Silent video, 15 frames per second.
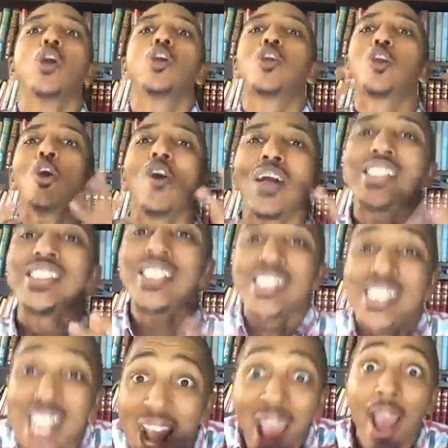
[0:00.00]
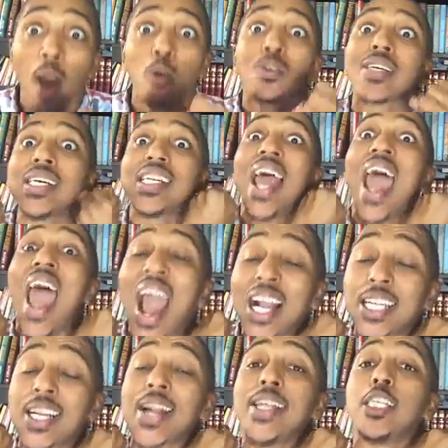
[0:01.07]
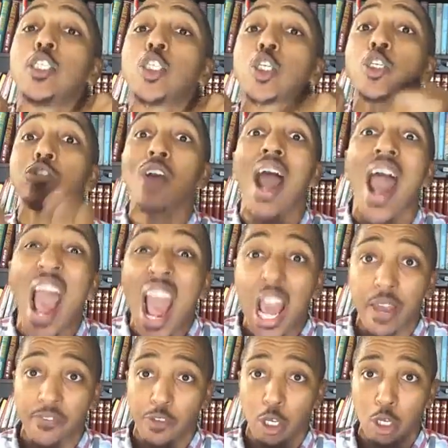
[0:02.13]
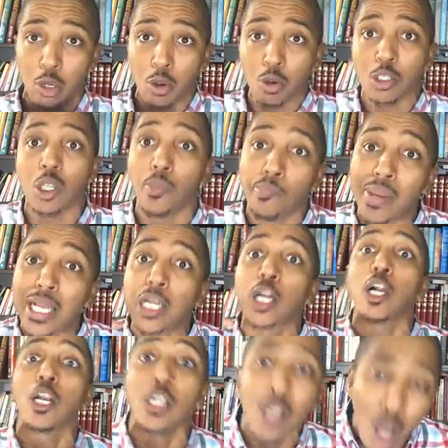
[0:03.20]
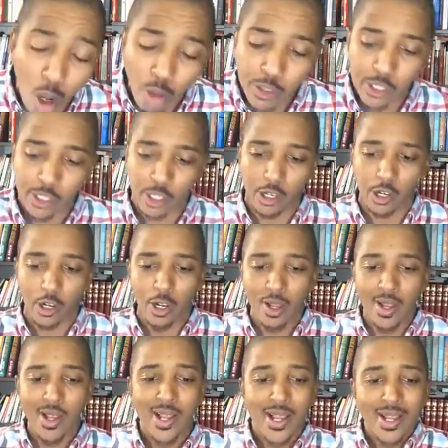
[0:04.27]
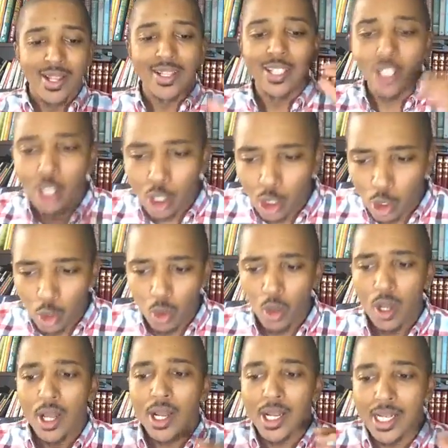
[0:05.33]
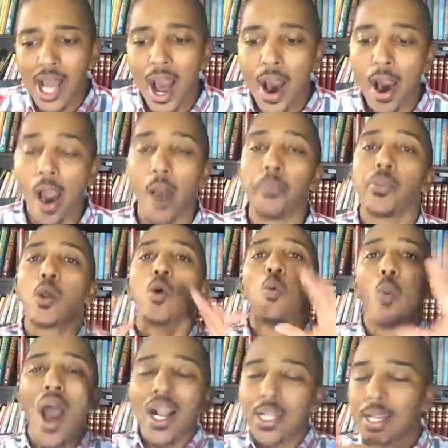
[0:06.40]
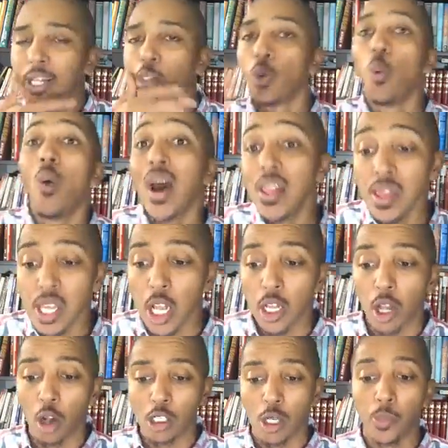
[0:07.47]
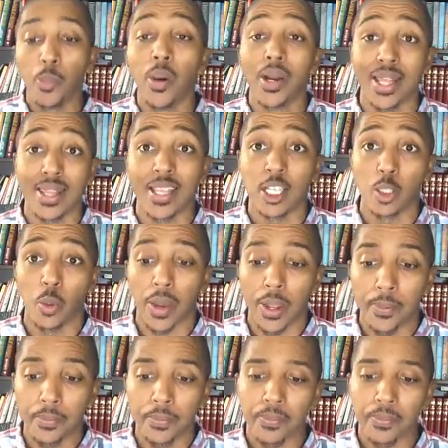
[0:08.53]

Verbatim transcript: your doubt could actually drive you to be closer to God. Watch this. One theologian put it this way.